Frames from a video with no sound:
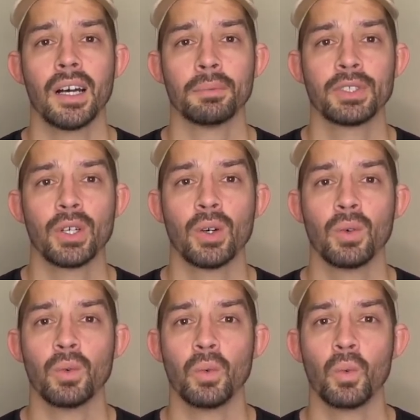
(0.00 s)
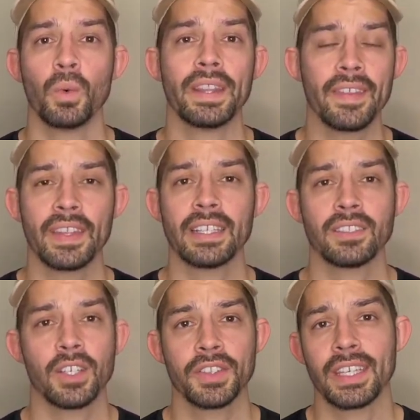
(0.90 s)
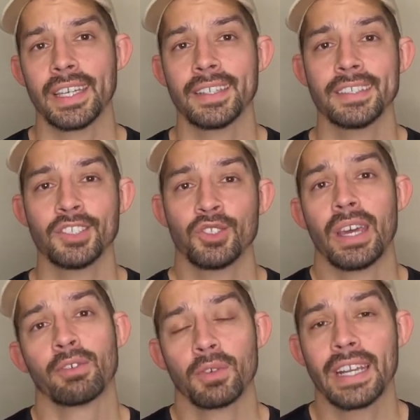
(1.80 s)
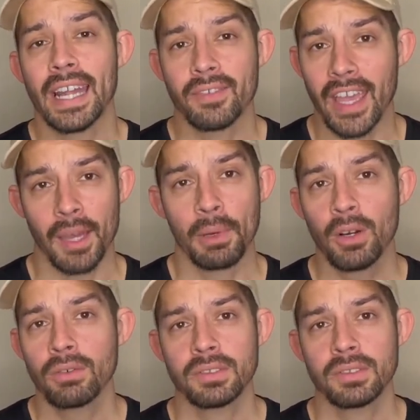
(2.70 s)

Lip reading: So within this, the good thing is you never run out of ammo.